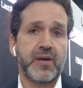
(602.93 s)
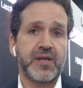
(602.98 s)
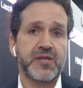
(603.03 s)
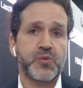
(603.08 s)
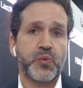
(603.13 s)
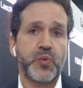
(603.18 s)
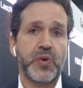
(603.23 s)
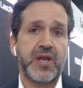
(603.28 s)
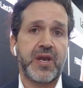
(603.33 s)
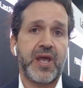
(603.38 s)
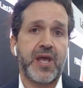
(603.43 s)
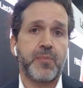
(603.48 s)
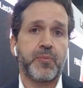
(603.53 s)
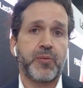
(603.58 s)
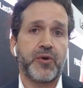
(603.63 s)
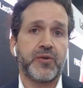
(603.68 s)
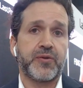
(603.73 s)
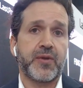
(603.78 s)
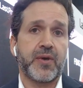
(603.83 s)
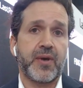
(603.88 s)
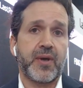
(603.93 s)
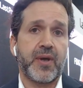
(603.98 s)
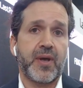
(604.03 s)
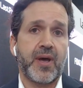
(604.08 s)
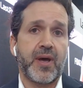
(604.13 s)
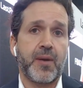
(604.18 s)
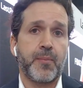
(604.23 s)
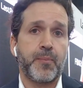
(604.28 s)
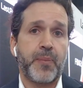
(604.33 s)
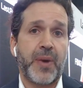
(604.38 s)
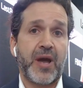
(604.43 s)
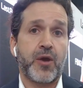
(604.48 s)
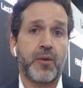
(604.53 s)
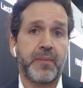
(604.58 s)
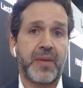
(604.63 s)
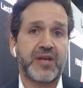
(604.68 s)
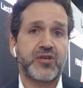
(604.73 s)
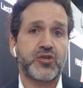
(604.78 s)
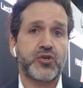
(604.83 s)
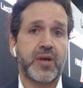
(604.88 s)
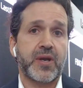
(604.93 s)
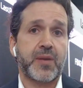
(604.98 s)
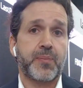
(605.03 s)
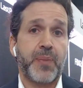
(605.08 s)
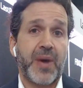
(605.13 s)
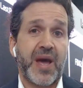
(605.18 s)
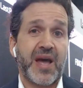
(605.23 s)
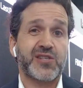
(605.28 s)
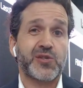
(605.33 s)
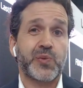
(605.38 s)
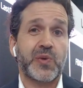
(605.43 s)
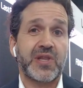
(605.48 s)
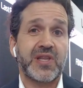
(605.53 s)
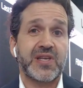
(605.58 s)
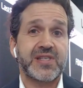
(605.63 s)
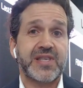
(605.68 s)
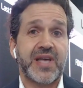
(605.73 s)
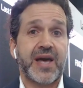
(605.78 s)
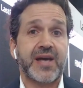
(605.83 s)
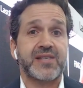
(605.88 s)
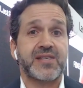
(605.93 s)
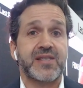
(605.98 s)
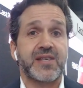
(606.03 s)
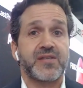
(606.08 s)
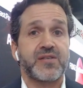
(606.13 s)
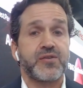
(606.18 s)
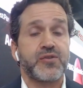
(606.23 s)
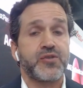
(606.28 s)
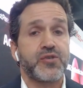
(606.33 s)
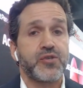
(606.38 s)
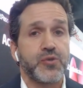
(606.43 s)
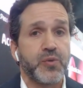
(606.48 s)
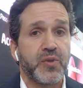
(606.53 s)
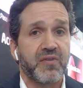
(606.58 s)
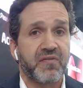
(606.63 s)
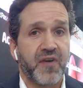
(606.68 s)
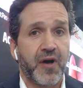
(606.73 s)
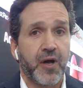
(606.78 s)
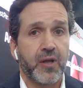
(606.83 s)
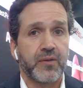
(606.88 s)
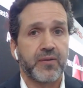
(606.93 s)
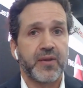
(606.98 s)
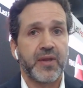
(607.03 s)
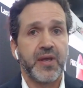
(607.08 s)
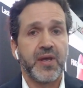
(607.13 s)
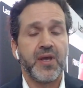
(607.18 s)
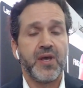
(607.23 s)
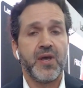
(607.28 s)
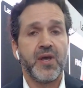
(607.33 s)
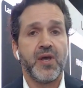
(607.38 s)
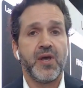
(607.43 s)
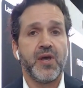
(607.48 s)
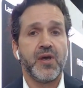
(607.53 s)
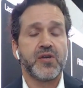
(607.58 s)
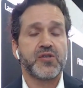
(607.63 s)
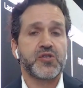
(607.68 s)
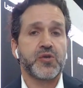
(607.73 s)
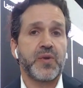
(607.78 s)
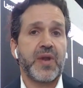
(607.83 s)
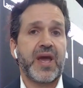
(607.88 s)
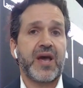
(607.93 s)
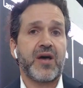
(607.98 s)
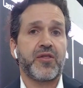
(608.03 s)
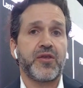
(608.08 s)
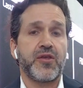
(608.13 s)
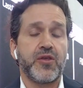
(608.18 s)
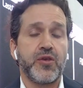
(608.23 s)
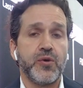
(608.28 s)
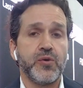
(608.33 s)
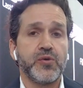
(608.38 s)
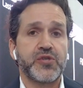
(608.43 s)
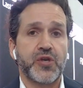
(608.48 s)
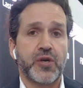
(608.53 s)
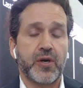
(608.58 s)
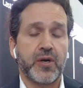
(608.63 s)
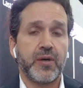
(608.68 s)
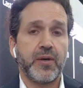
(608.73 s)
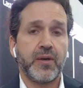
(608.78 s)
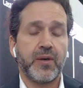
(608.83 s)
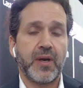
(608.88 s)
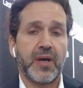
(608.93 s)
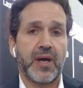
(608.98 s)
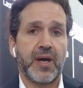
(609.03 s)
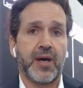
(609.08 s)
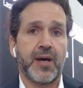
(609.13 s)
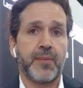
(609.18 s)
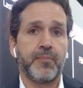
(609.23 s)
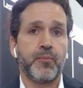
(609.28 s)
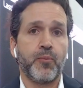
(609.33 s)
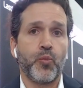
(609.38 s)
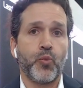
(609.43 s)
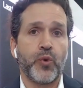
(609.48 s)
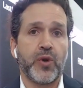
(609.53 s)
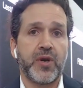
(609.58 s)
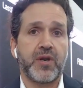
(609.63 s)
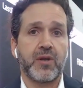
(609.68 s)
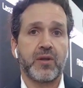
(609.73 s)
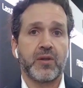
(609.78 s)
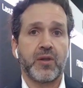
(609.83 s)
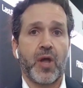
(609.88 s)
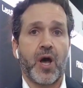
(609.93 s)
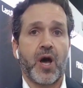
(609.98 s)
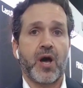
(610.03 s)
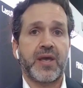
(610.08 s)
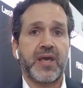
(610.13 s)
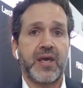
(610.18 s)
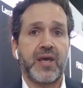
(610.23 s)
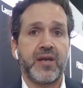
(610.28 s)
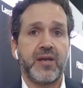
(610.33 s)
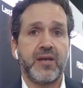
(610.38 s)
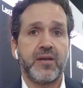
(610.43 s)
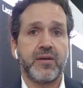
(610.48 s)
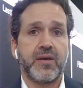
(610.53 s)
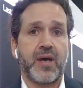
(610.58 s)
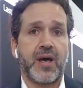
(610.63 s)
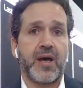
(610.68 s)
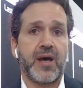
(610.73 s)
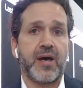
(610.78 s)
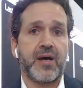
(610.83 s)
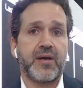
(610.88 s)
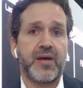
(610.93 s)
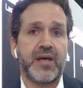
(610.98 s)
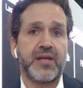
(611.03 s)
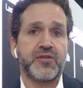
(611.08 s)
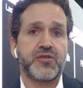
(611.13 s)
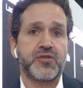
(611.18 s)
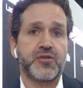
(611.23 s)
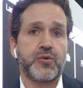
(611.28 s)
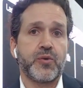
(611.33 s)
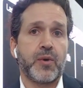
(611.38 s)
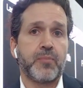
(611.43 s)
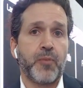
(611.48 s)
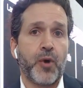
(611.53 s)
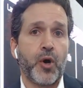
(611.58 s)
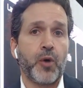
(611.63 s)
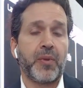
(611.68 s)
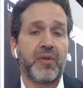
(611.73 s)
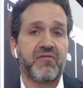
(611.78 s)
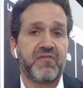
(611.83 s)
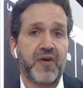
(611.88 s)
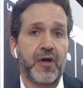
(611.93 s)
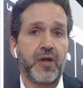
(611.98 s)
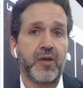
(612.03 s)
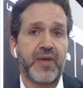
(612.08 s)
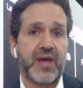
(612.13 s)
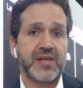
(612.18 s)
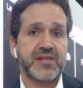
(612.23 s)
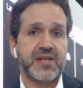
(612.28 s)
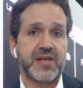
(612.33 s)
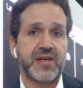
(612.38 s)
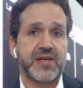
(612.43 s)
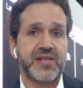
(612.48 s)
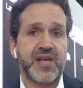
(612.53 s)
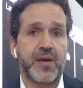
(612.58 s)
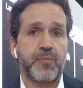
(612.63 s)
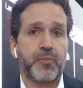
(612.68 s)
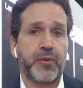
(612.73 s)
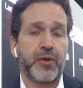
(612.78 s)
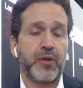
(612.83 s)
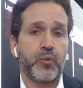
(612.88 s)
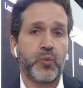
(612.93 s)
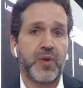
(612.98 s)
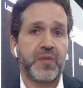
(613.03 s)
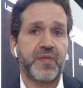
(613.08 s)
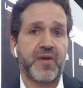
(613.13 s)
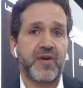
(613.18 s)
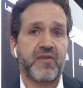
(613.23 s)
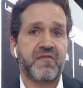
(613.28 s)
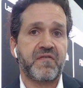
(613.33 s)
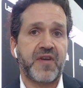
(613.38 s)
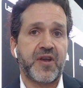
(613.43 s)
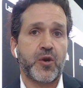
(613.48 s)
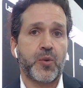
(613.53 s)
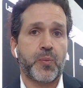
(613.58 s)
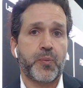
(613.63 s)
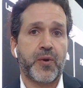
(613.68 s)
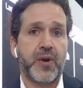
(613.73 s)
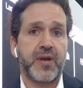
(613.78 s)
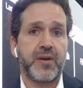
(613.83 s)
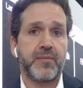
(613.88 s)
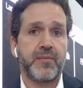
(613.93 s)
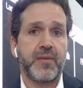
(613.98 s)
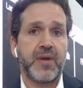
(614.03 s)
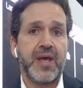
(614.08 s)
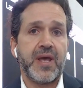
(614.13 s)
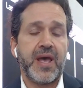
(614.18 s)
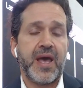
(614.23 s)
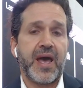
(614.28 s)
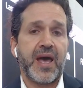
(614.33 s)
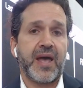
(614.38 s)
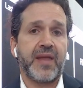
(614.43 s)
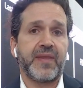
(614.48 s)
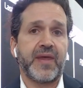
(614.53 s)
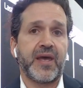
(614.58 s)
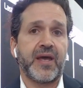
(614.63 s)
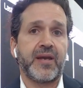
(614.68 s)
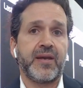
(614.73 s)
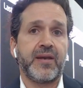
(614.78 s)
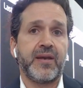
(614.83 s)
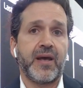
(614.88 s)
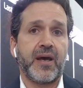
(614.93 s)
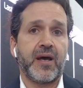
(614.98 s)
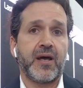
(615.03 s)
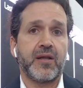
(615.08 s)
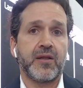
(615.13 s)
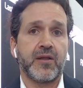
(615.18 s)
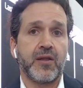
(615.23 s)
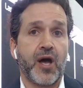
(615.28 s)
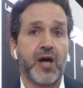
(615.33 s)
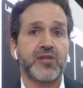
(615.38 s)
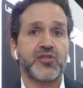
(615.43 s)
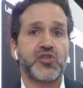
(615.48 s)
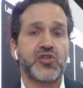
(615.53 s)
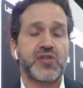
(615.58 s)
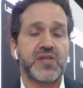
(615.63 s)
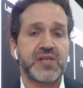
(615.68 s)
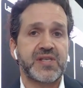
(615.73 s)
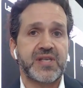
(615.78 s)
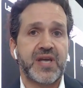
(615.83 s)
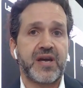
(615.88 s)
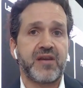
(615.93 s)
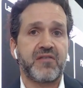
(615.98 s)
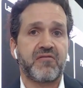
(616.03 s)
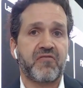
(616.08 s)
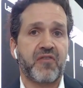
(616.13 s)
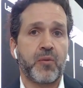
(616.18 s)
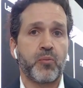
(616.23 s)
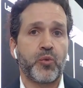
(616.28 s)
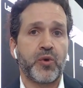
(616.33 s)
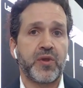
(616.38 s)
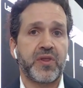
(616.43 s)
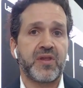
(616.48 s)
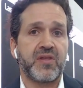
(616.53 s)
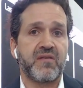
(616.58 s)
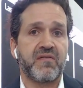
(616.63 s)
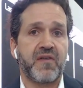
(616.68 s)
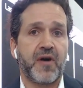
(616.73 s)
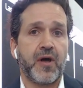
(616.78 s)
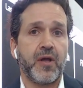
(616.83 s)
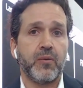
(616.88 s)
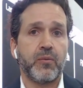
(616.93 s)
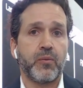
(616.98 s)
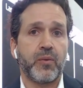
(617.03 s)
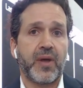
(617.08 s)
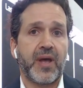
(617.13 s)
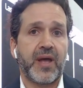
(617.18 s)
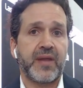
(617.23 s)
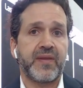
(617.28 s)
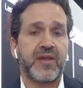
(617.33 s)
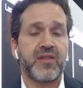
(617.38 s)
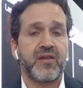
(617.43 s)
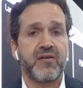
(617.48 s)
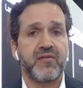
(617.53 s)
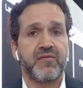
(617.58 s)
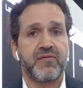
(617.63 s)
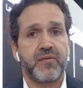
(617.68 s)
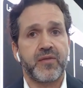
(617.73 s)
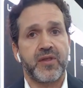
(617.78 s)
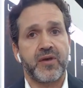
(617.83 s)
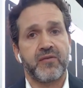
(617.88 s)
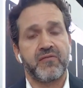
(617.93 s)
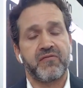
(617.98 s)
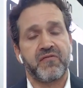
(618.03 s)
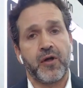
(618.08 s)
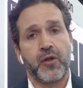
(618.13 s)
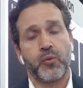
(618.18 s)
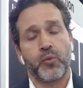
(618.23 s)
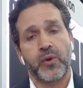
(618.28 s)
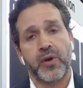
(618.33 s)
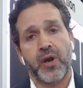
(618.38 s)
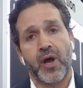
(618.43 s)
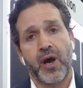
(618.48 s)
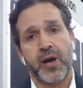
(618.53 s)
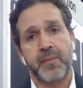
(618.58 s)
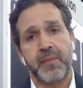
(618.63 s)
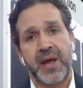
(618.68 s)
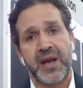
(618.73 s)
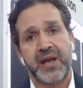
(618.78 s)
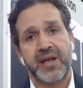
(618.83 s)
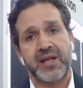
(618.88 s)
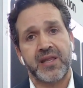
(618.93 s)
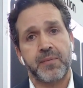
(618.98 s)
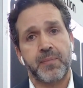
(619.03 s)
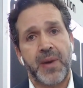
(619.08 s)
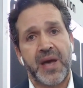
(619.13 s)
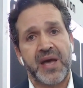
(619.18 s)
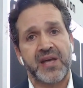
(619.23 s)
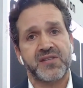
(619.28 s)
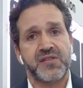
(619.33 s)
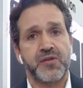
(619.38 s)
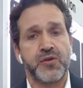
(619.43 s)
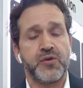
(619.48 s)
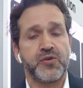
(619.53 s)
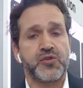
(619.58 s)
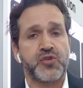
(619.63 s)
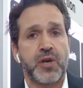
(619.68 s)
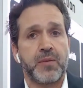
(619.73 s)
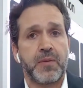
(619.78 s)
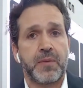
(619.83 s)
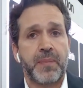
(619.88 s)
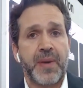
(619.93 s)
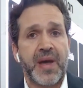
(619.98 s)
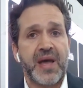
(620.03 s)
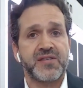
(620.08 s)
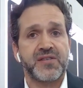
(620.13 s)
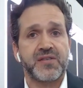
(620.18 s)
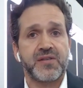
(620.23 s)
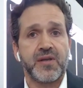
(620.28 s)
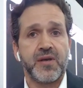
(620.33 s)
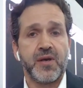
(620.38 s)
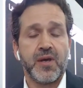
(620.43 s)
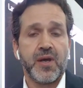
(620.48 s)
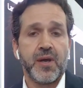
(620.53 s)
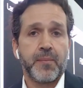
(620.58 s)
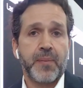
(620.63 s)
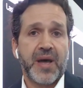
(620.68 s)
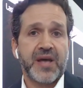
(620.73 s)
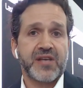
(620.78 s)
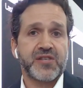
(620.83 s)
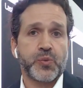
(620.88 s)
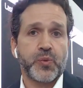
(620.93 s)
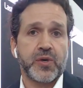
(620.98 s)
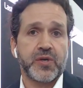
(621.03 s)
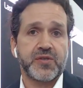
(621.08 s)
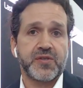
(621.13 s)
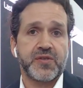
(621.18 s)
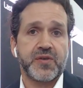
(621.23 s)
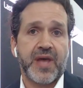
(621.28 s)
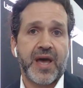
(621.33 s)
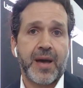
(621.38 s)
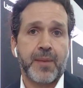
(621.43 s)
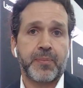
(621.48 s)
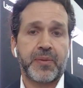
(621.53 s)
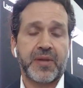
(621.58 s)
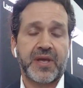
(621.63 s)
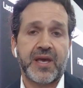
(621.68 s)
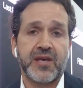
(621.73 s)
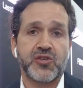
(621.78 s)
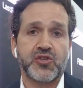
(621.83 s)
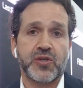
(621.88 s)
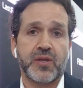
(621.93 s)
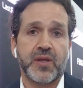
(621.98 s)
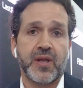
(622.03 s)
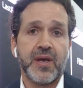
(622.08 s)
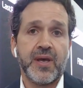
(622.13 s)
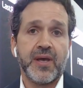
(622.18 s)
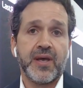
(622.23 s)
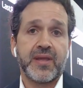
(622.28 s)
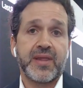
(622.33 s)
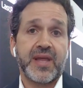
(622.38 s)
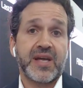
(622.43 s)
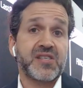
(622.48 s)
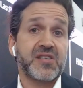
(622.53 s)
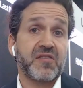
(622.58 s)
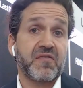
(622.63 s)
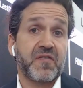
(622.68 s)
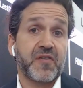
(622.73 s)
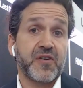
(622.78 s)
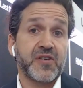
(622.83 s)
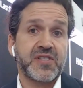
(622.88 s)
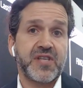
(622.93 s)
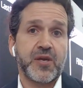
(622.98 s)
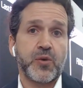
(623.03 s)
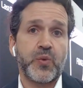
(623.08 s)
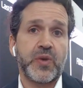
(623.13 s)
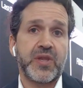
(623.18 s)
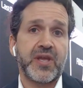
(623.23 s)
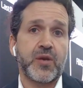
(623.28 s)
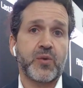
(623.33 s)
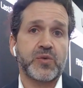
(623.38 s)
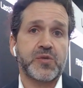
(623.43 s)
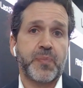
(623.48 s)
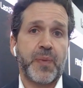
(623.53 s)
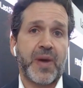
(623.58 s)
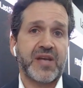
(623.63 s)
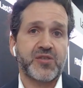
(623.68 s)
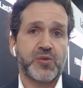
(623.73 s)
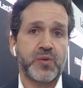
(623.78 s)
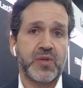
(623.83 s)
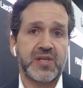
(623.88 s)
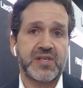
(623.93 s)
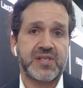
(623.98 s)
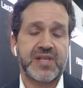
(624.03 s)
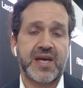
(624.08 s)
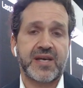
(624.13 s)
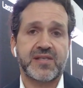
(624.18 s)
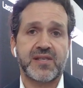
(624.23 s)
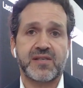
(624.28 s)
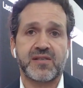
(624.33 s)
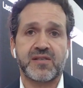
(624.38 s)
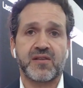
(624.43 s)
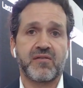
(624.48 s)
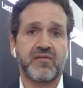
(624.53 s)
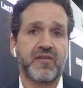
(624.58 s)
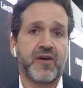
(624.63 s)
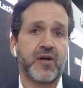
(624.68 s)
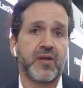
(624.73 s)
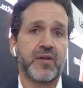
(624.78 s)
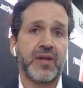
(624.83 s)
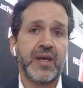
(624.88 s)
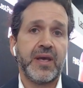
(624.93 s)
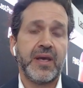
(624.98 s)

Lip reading: is we enabled biometric passwordless access to the vault. So now the user would log into a mobile vault, as an example, with their fingerprint, and then launch the site from within the vault. And then the vault would automatically pass the username and password to the application. That's the first thing we did, was passwordless access to the vault.